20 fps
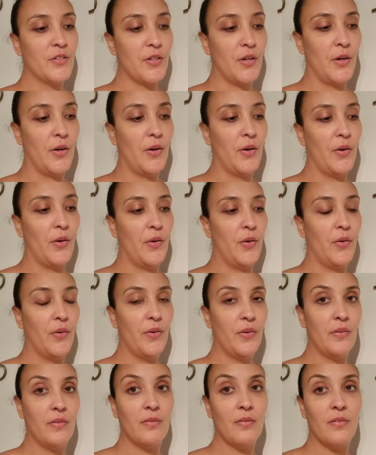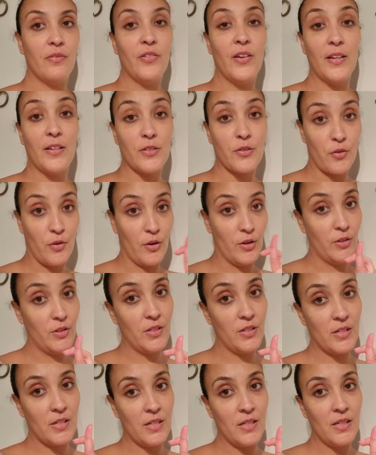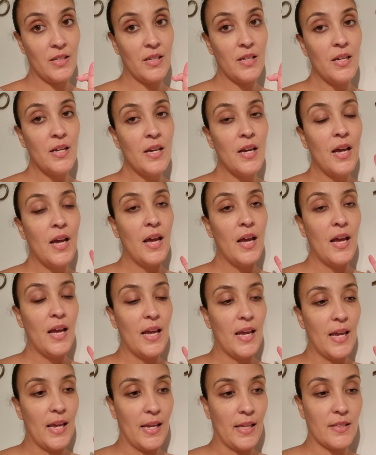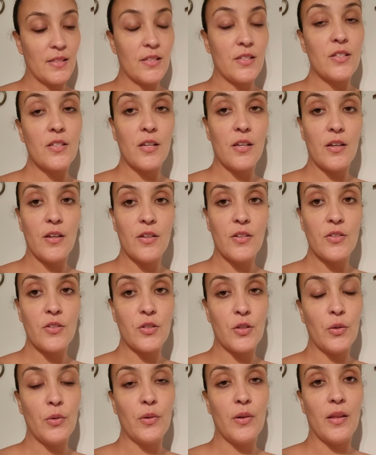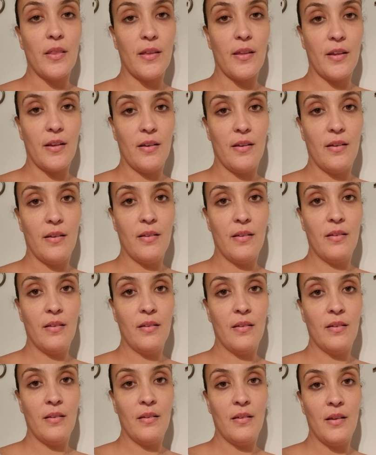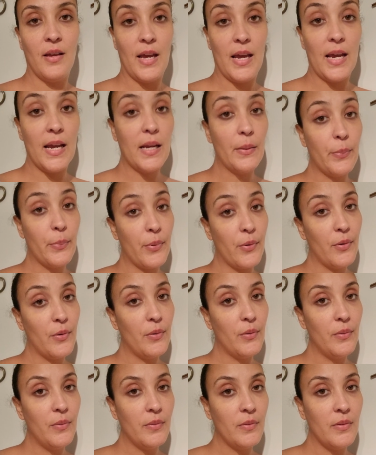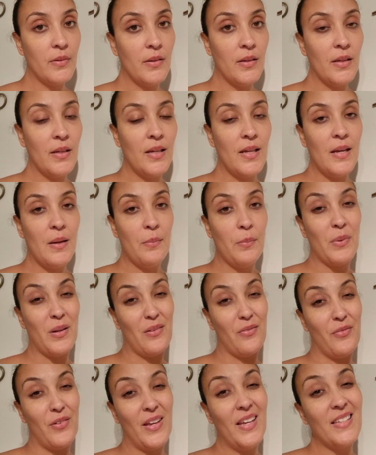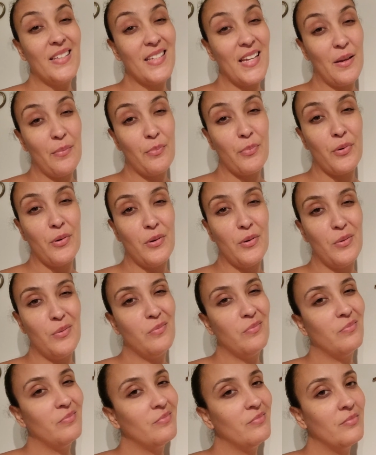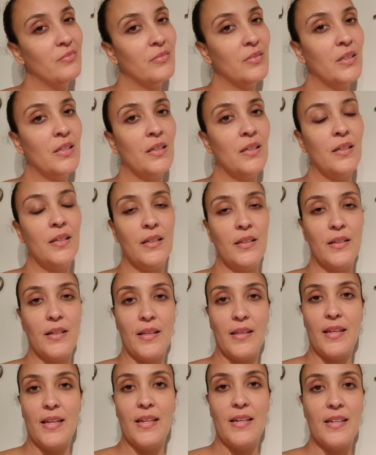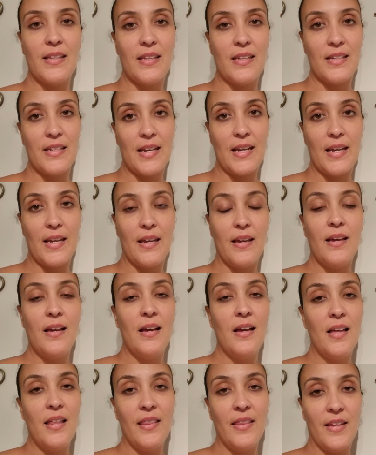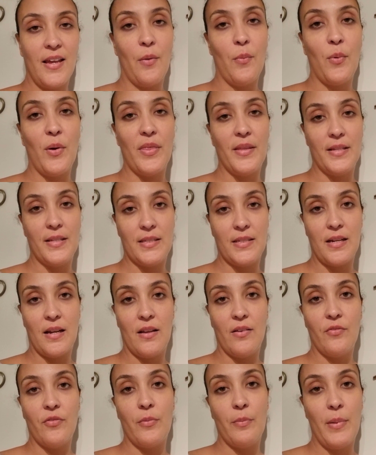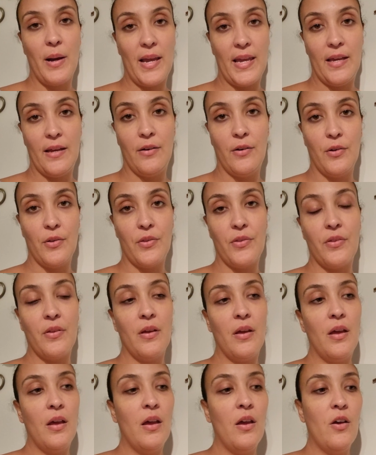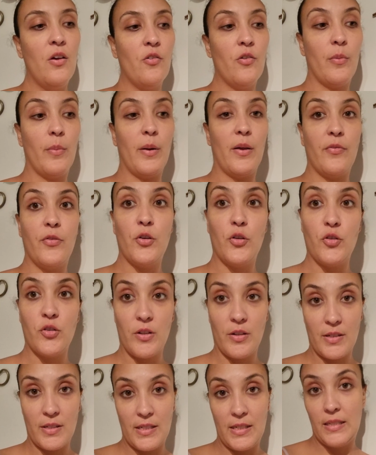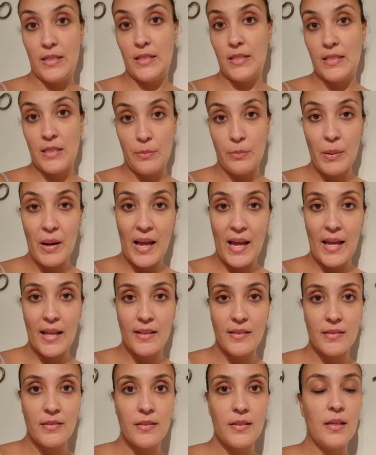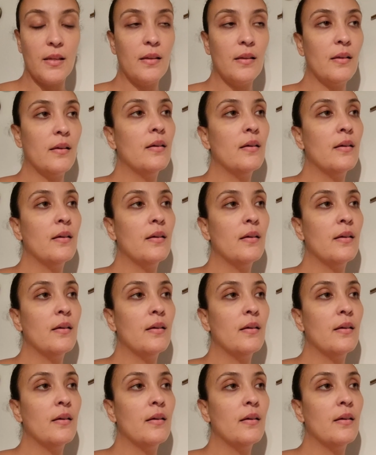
So, fingers crossed, it's sooner than April, but if it is April, you know, at the end of the day, I want this done for my health, for my future TTC plans.